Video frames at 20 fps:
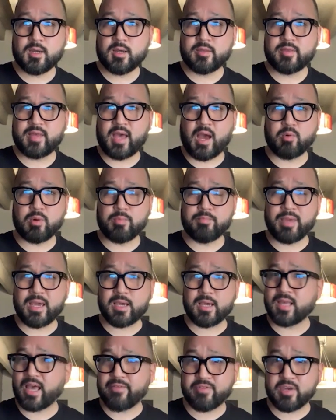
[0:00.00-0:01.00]
that would
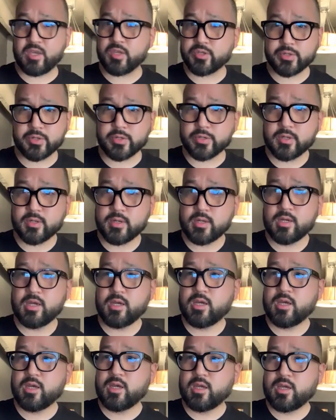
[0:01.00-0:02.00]
make life easier.
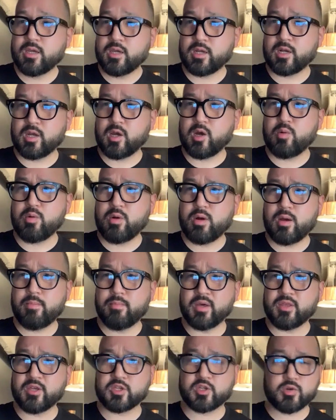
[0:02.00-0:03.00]
You know,
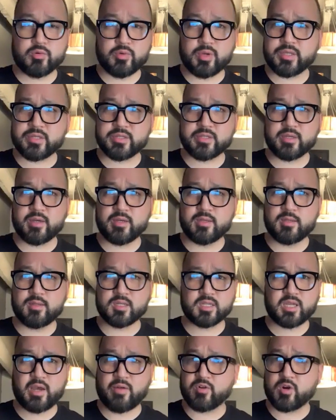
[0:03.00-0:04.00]
Mother Teresa
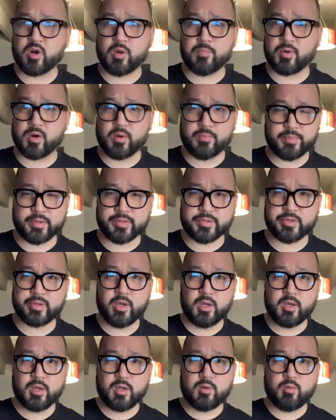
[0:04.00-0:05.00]
discovered her purpose
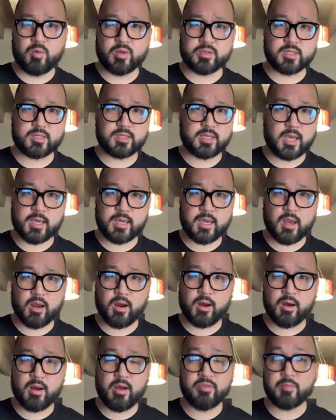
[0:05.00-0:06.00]
was to take
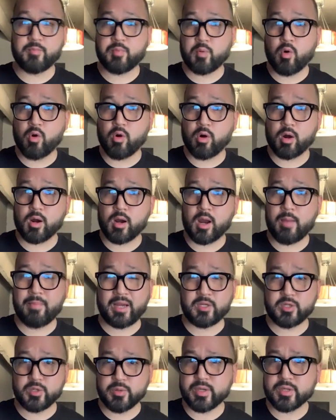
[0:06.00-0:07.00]
care of the poor, and
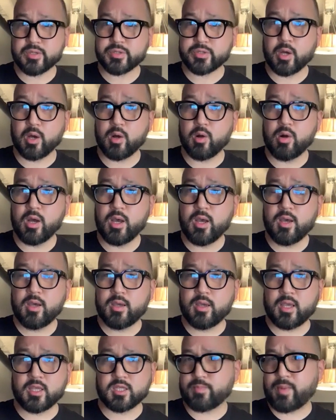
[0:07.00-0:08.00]
by doing so,
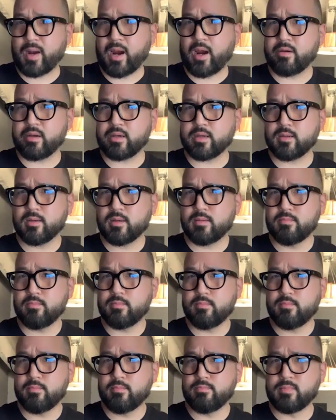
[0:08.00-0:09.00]
inspiring
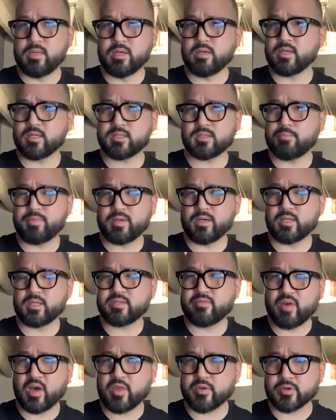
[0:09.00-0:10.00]
millions and
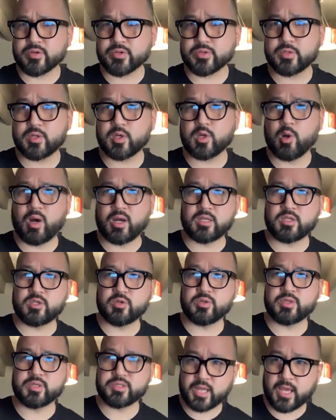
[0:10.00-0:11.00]
billions of others to go out and
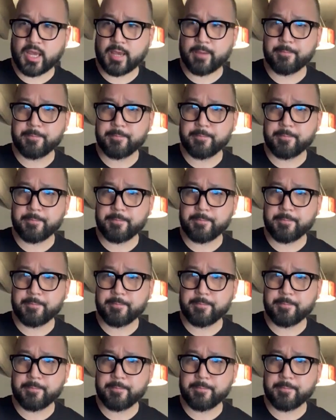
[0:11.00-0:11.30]
do the same.